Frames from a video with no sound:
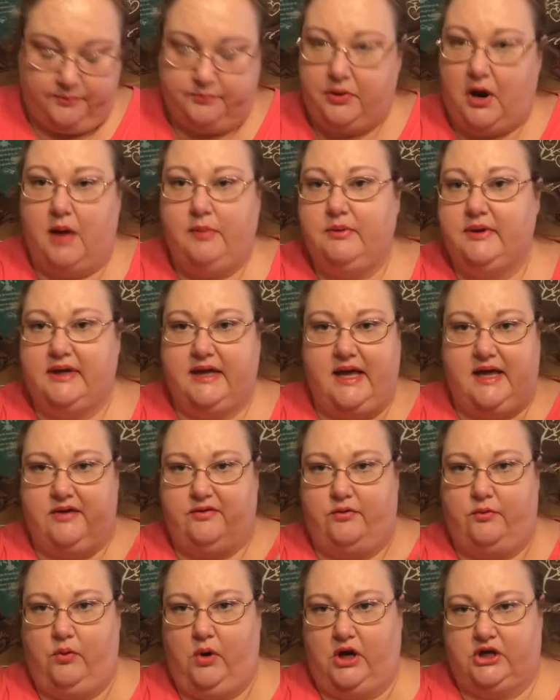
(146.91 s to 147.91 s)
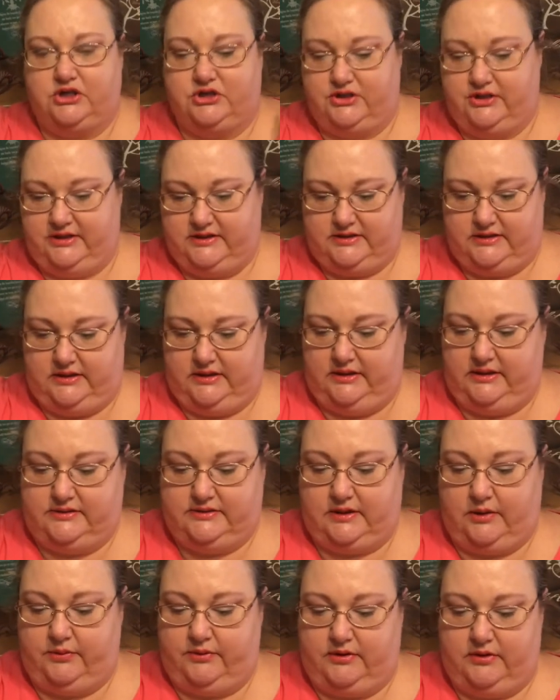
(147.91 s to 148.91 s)
probably can't even wash this in
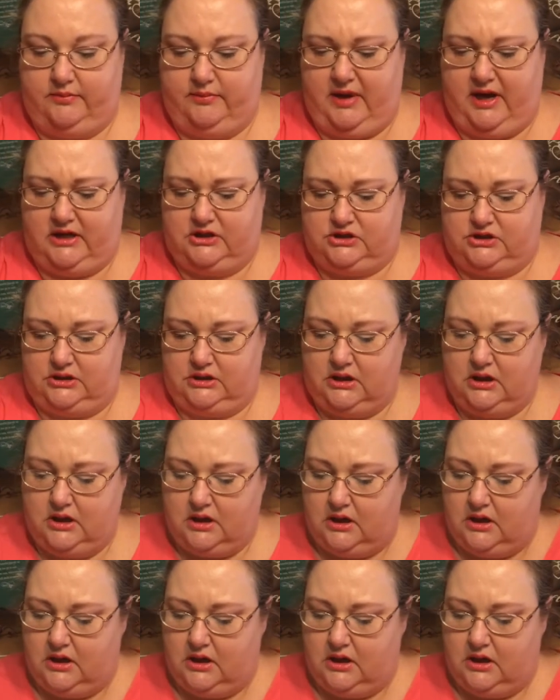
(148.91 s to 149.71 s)
this, I wouldn't imagine.